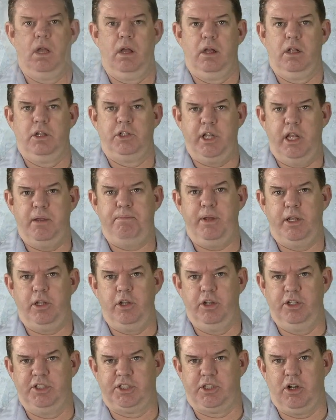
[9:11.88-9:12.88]

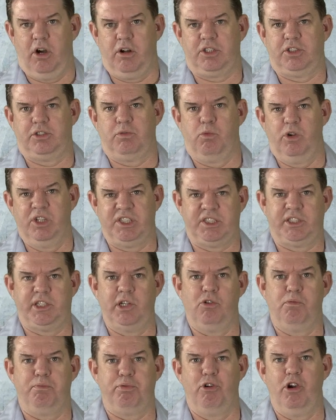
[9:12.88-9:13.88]
GPU stocks were
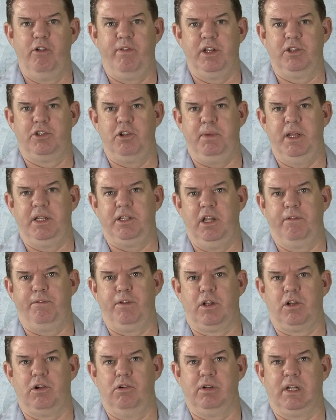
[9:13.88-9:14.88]
still proving to be
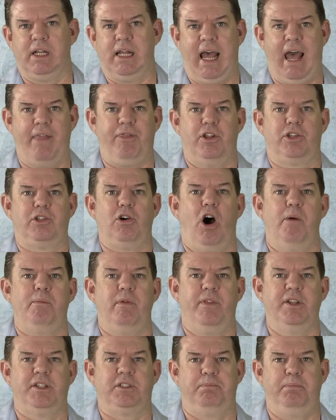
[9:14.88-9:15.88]
difficult at the time of
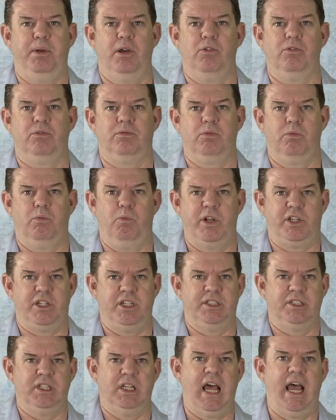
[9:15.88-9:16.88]
this build, which
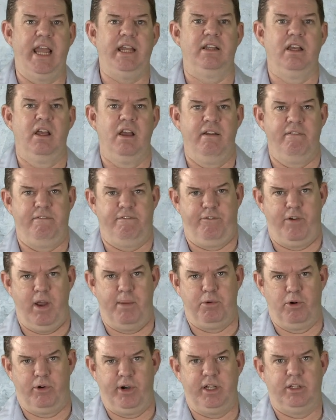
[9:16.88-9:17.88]
is late
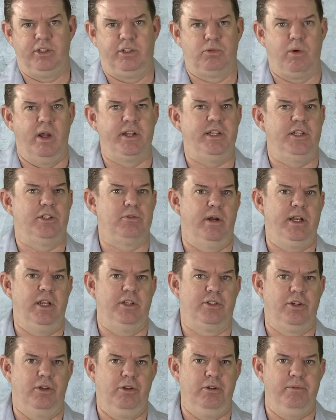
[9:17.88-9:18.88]
February
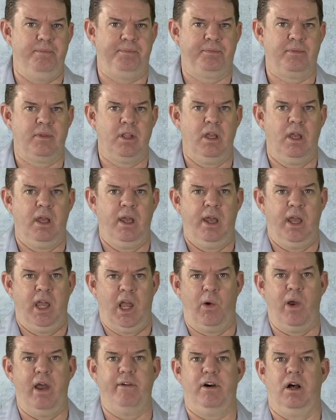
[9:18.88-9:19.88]
2022.
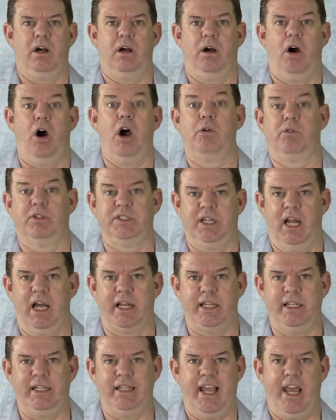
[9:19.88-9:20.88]
However, I was
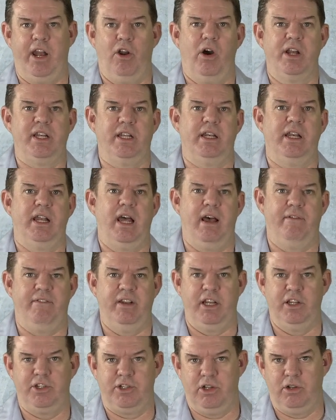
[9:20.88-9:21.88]
lucky and I didn't have an
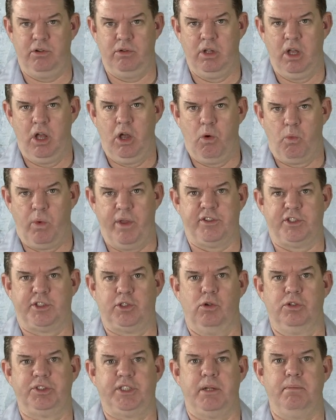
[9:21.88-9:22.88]
issue with
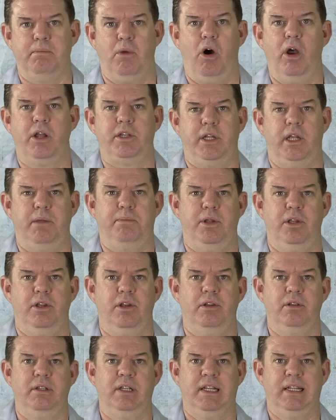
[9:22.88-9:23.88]
sourcing my
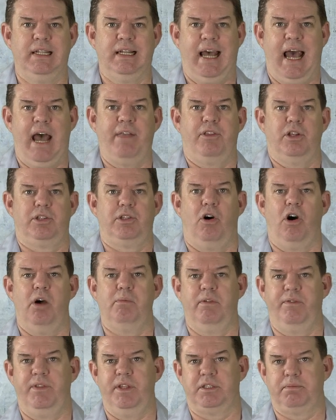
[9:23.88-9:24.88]
GPU at the time
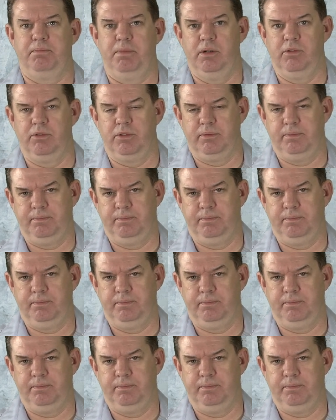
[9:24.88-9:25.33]
of this build.